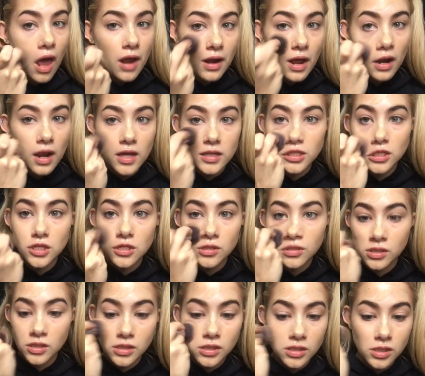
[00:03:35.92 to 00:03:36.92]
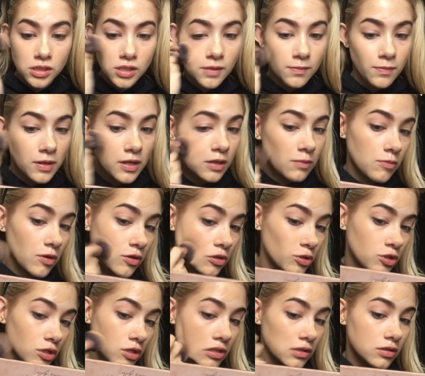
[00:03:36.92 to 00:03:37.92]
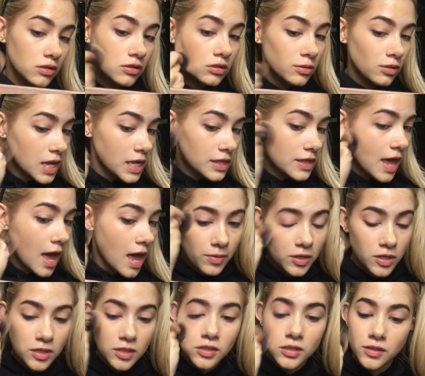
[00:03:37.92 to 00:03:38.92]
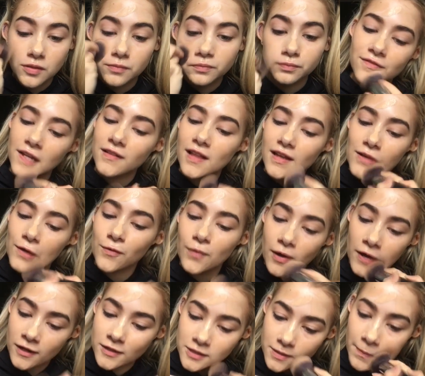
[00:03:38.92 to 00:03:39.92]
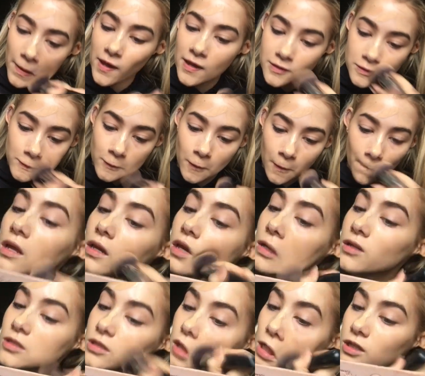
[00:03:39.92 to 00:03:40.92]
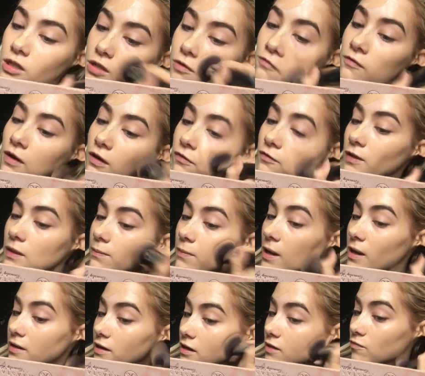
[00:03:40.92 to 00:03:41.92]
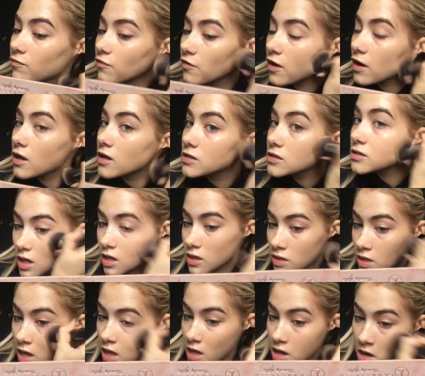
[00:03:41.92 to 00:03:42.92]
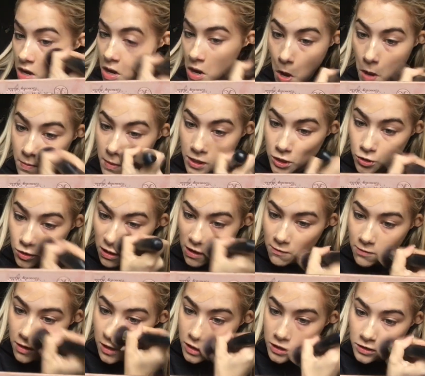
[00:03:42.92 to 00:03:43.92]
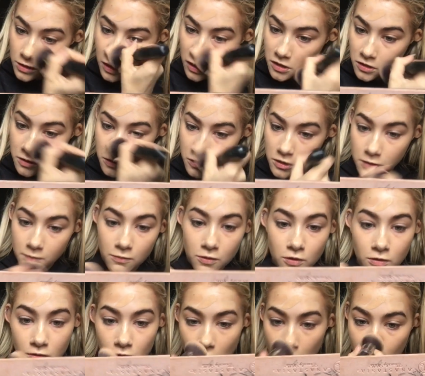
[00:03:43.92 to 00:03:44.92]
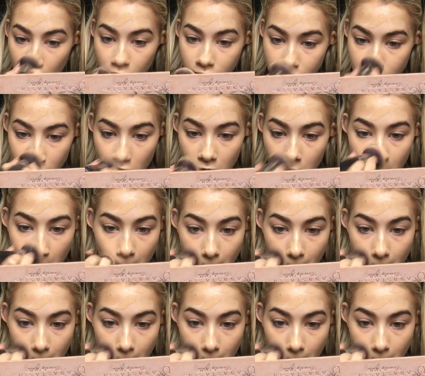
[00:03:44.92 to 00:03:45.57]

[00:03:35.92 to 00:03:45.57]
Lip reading: and I like to use stippling motions like that because I feel like it works the best. Like I just like to roughly blend it in first, and then I'll make sure everything is nice and smooth after.